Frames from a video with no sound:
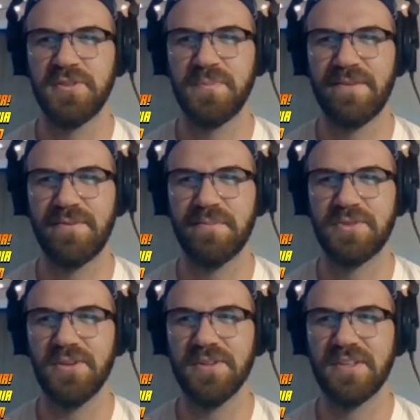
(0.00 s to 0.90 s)
a band from
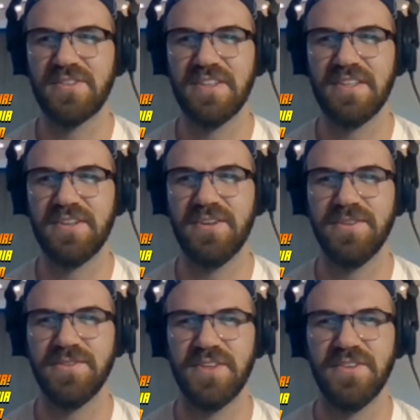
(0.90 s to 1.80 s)
Salt Lake City
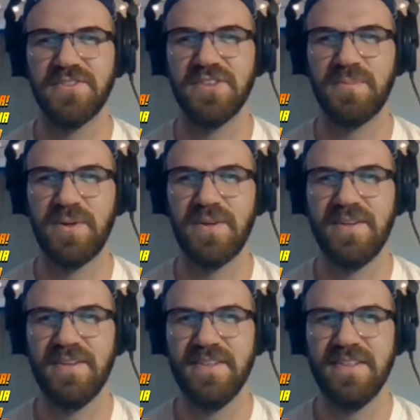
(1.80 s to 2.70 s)
called Sunsleeper